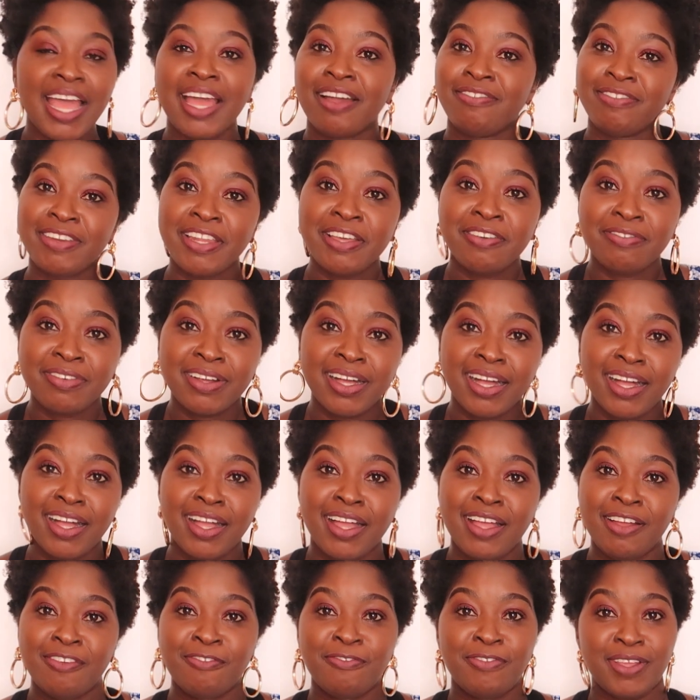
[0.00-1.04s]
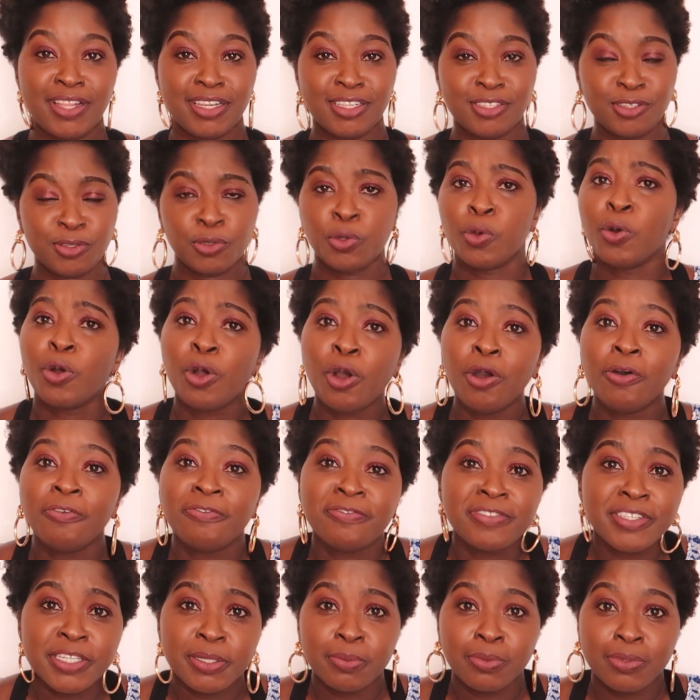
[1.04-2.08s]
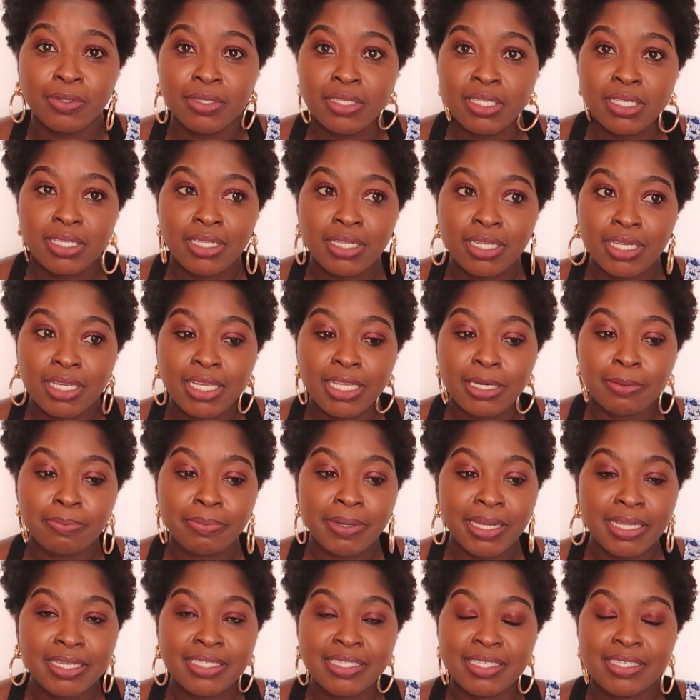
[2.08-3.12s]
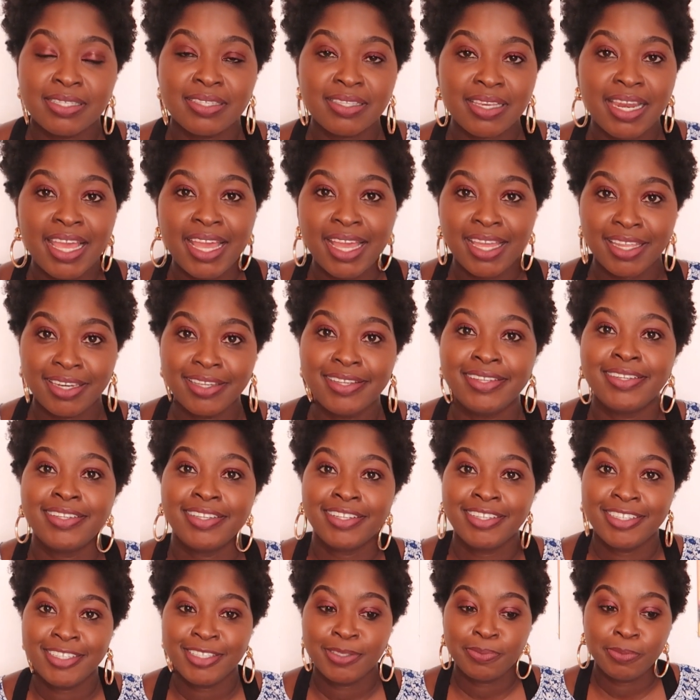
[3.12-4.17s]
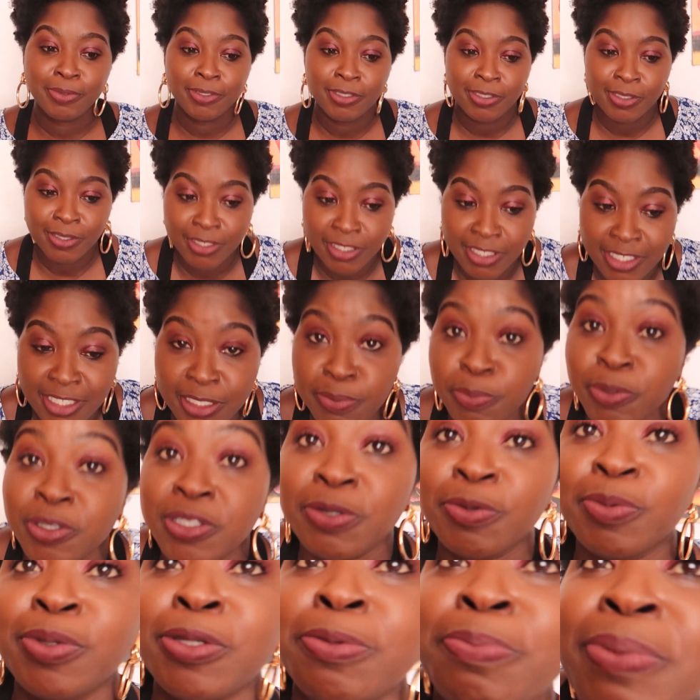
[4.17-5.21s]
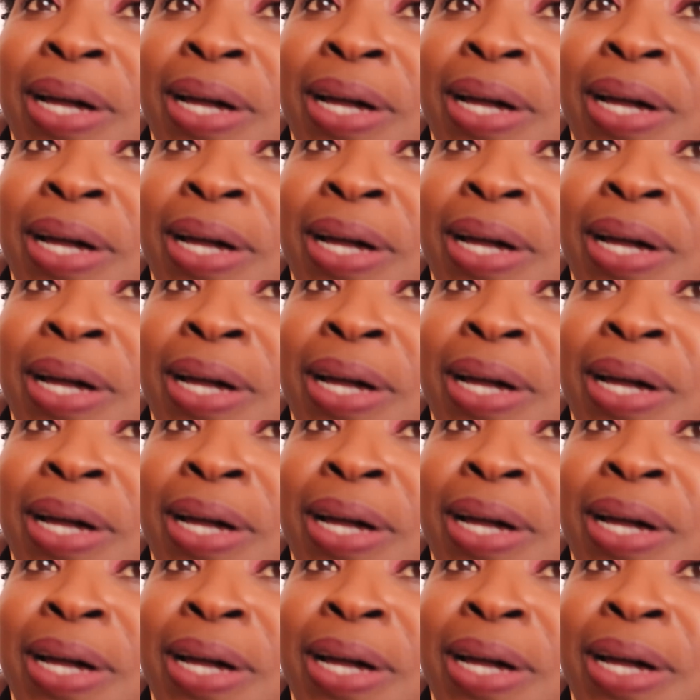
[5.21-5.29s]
I have never felt so comfortable in panties like I did in disposable